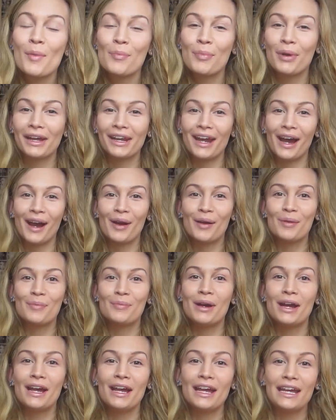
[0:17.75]
But
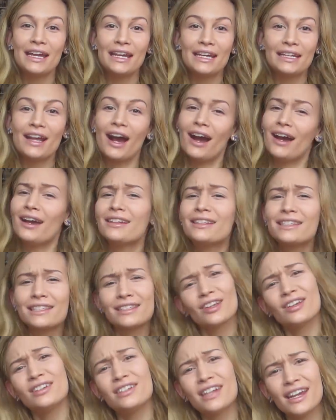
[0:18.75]
yeah, it's
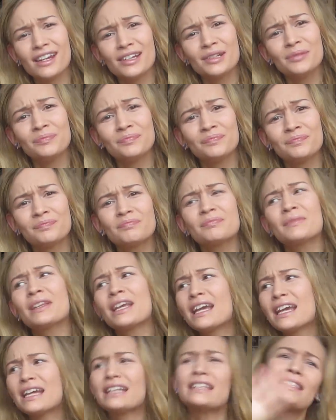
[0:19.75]
Sunday,
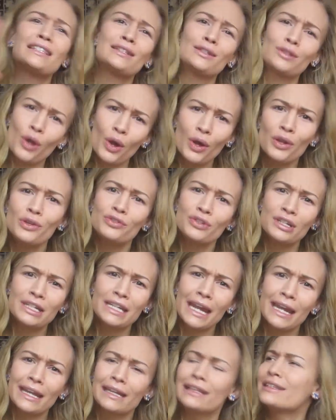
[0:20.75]
it's laundry
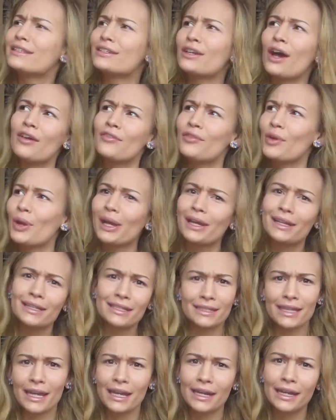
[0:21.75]
day, it's not very
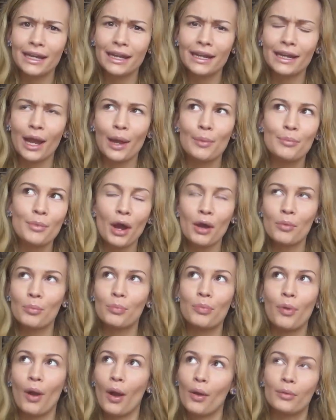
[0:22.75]
exciting, I'm
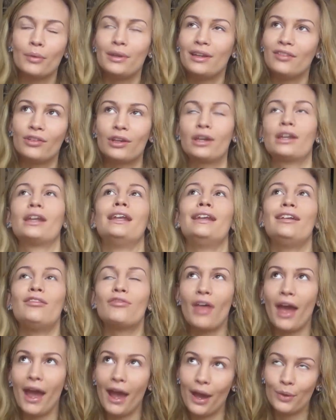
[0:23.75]
not probably even going to
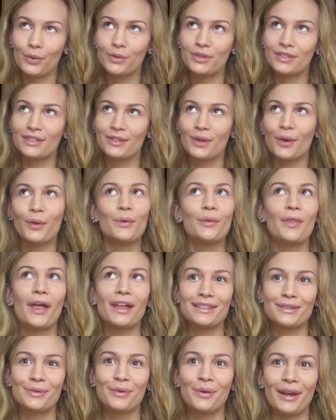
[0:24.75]
leave the house, so
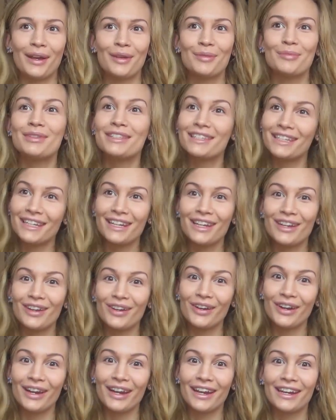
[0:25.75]
that's why I'm sitting
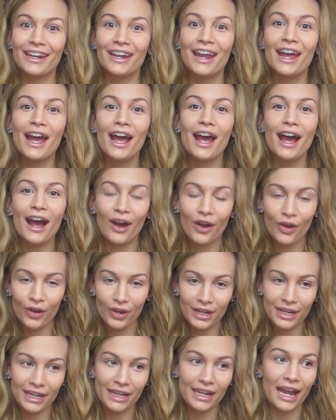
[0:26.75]
here in a
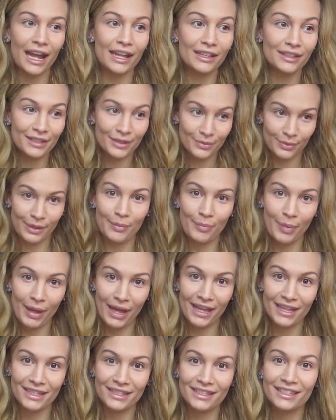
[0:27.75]
hoodie and
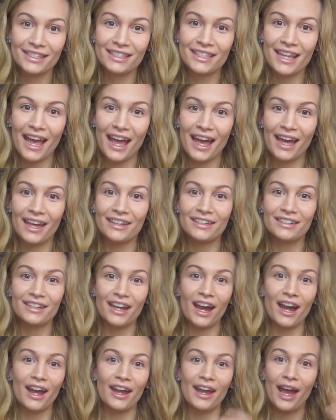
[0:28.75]
sweatpants and
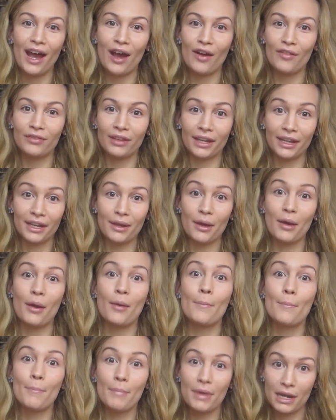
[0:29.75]
I have like
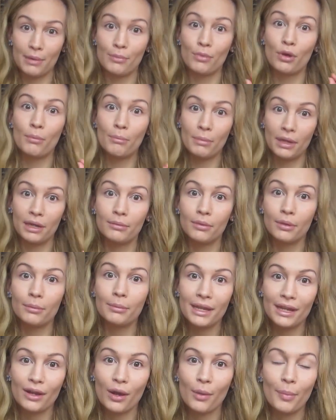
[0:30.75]
minimal
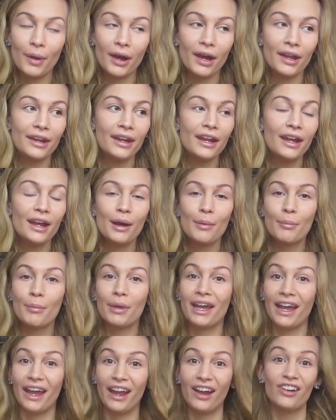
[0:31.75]
makeup on.
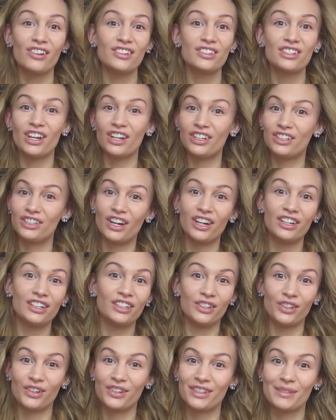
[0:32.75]
My hair is not done,
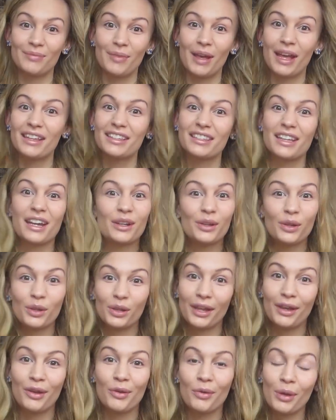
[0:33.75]
it looks a mess, I look
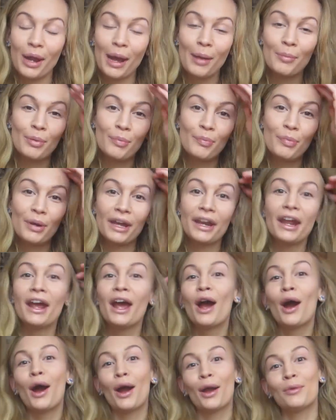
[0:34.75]
like crap, but
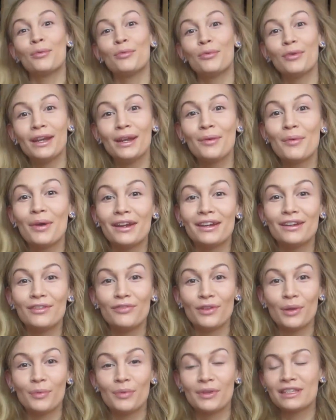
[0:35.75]
I really wanted to
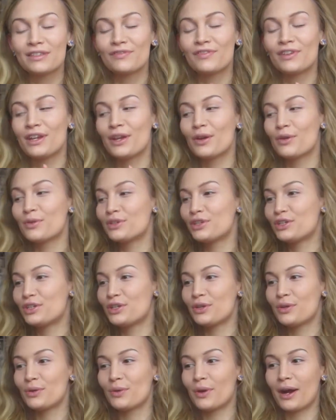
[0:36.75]
film this video
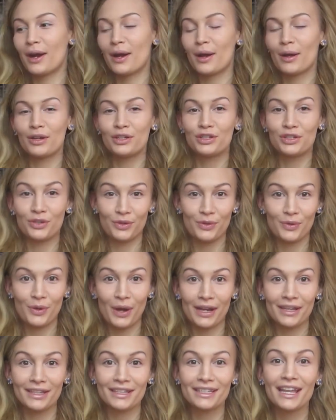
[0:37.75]
to show you
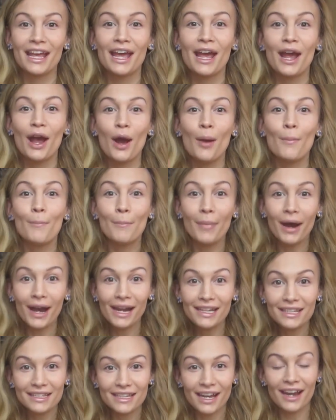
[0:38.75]
guys
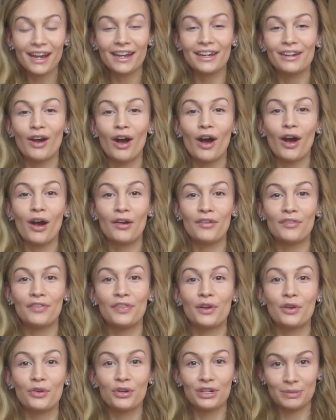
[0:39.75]
my side of
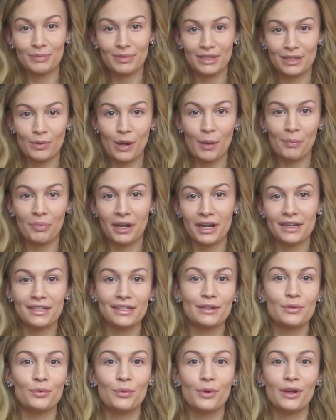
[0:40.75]
the Christmas swap that I
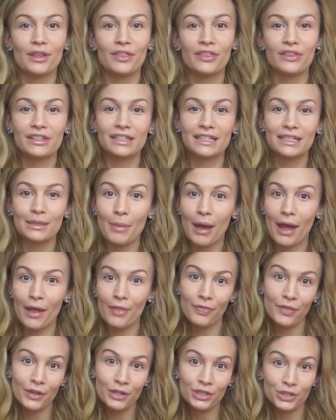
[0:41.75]
did with
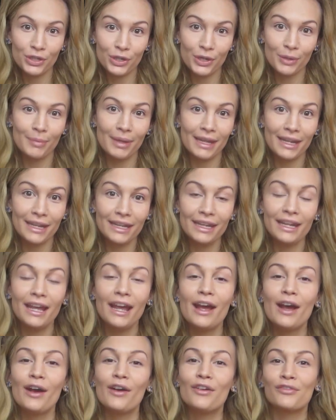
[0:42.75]
Samantha Schuerman
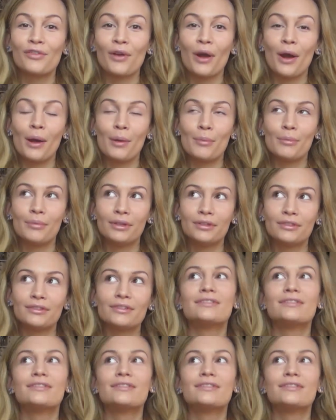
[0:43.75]
from